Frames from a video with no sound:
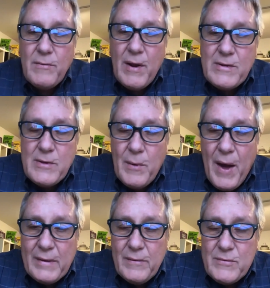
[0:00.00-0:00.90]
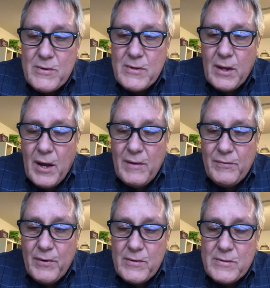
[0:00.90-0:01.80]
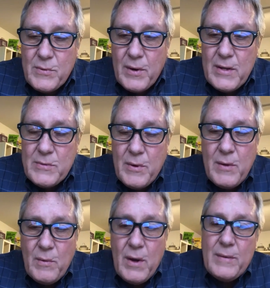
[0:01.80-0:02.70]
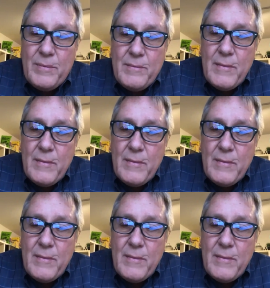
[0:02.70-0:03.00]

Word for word: retroactive to July 1st, 2021.